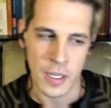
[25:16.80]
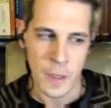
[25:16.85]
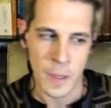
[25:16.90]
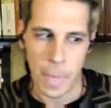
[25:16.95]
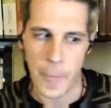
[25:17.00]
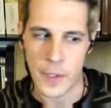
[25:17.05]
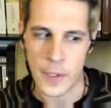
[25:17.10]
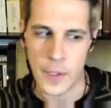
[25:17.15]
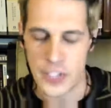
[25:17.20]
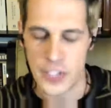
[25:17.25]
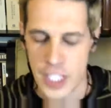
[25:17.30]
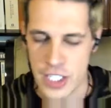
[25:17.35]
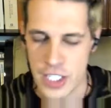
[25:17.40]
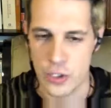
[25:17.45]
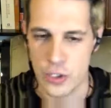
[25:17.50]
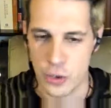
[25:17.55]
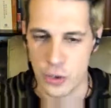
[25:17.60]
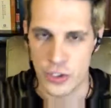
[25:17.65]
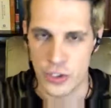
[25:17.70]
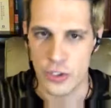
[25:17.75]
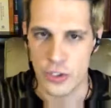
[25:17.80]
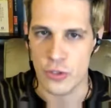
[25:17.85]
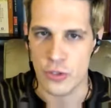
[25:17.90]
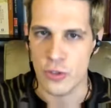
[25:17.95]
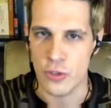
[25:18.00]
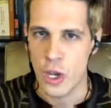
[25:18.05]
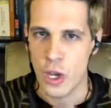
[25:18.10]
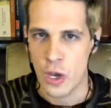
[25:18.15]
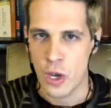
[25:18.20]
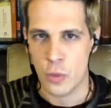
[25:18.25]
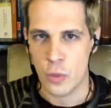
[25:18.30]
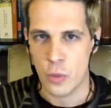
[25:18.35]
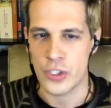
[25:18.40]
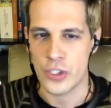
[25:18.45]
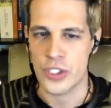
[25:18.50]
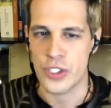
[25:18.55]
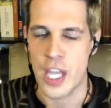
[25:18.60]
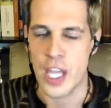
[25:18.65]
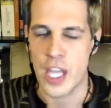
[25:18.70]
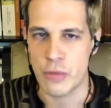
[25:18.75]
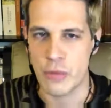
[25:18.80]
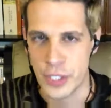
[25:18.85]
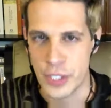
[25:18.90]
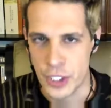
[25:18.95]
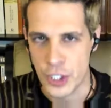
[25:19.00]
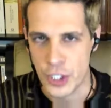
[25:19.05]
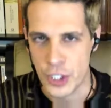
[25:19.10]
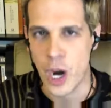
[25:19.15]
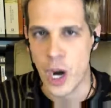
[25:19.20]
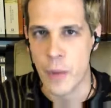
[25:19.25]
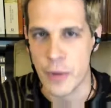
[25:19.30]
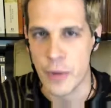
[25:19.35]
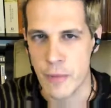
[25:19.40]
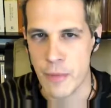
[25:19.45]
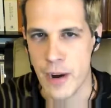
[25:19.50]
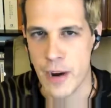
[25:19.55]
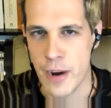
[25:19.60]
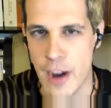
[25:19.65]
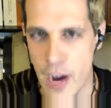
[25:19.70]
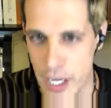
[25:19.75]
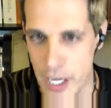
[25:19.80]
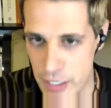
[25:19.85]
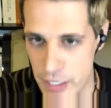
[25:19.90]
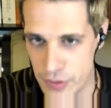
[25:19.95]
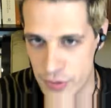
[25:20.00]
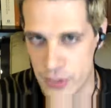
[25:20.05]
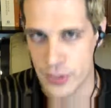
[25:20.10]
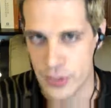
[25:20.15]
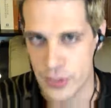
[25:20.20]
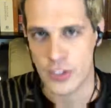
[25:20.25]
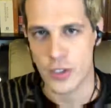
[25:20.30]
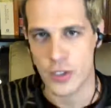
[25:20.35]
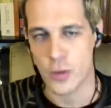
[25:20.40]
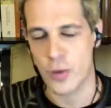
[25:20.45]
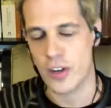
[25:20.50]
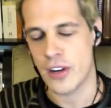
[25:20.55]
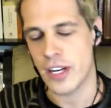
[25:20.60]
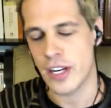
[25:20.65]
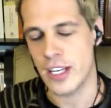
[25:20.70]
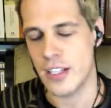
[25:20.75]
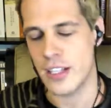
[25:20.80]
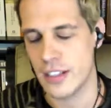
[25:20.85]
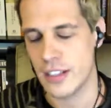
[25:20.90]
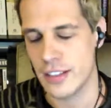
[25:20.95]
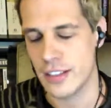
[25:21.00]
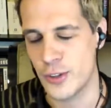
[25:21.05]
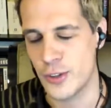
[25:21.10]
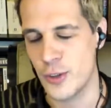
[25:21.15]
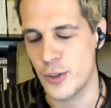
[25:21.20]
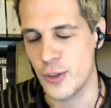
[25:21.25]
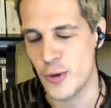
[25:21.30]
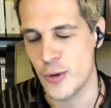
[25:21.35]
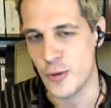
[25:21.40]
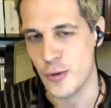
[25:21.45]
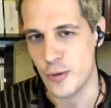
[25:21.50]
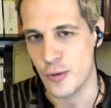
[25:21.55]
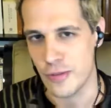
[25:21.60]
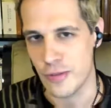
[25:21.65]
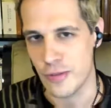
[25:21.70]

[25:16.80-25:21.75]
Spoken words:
a season or two, was enable me to sharpen my knives. So when I do